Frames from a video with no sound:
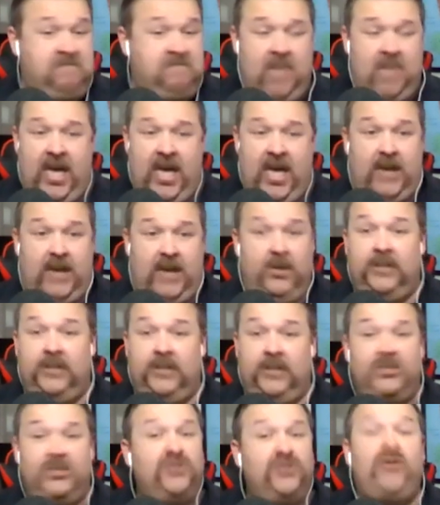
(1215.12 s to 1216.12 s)
and you can
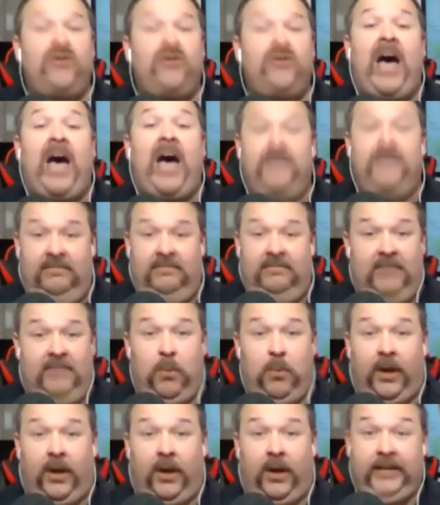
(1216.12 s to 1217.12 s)
just drive and
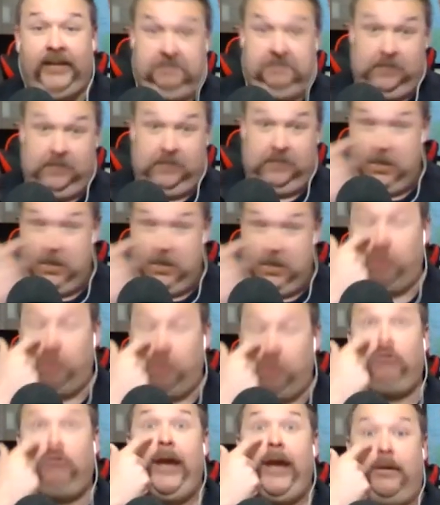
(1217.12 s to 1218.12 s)
work it.
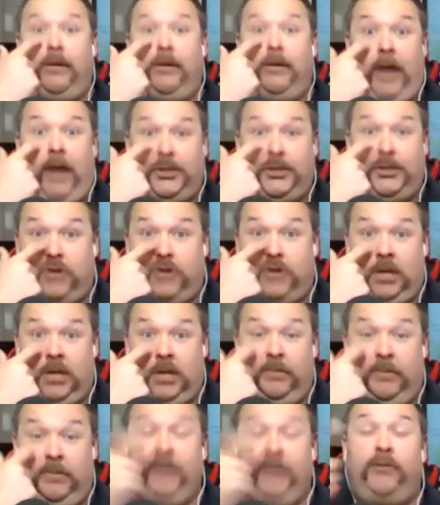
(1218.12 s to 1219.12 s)
Great crash truck,
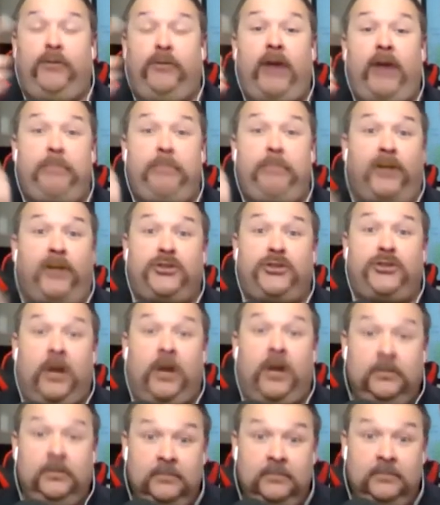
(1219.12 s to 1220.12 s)
maybe great brush
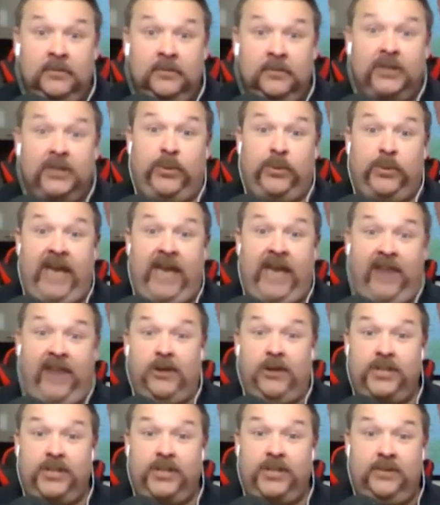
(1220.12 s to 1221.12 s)
truck, because we have air
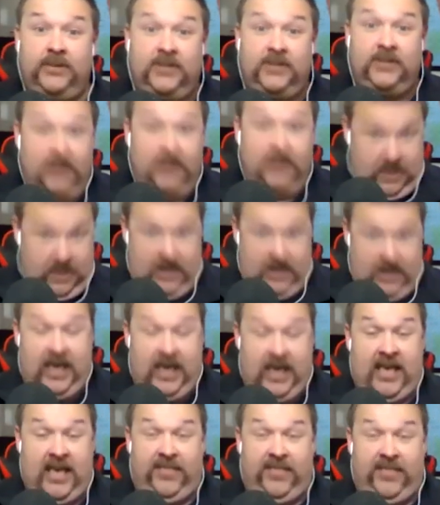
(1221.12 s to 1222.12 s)
shows.
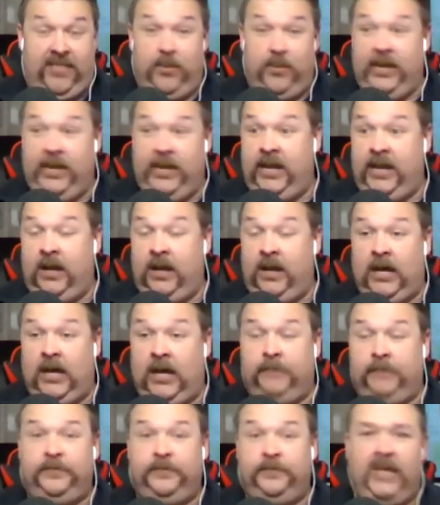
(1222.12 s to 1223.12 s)
And then we get
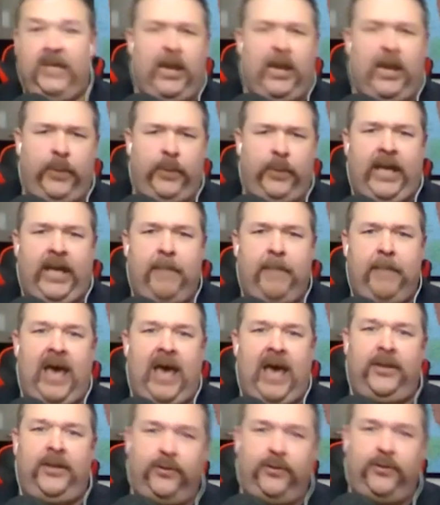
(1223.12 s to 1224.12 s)
they come
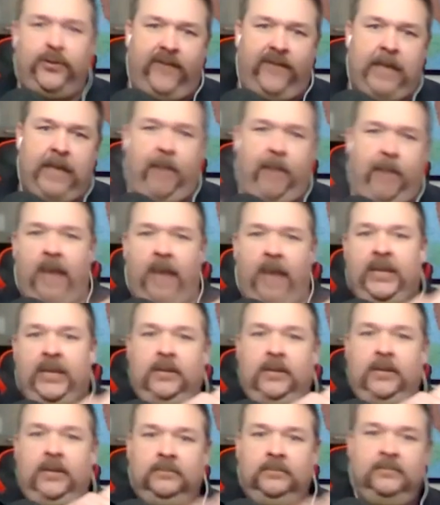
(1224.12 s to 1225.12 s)
by and do the fake
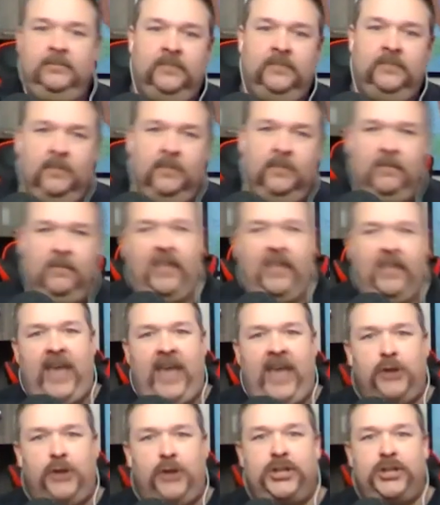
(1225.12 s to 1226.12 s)
bombing of the
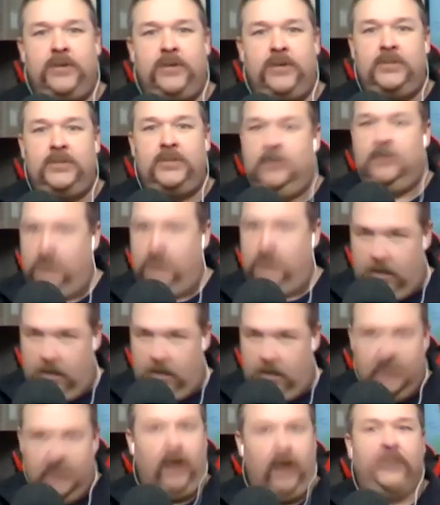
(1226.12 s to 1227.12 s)
air shows.
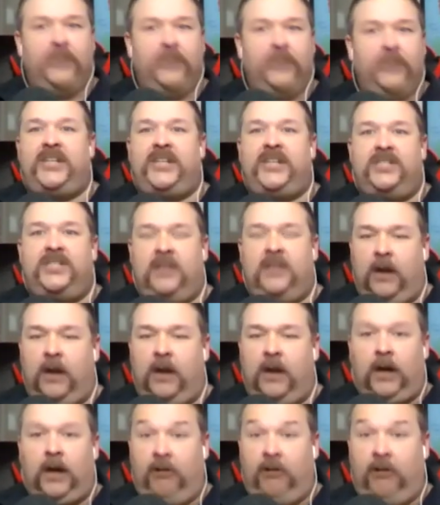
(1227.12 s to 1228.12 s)
That always catches
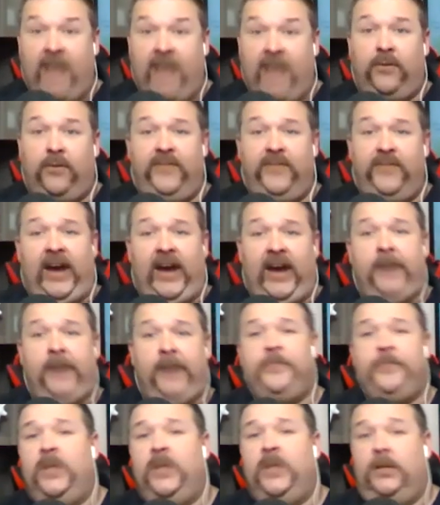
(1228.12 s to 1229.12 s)
our grass on fire.
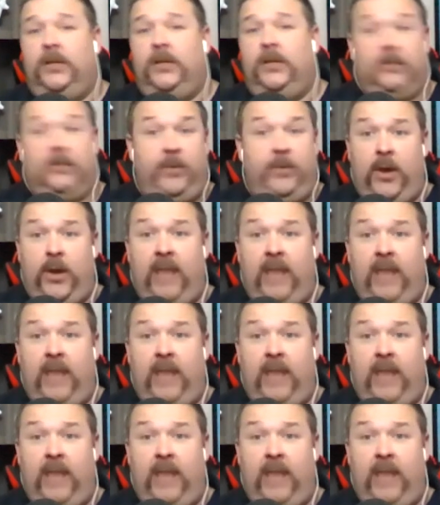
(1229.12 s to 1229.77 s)
So we go out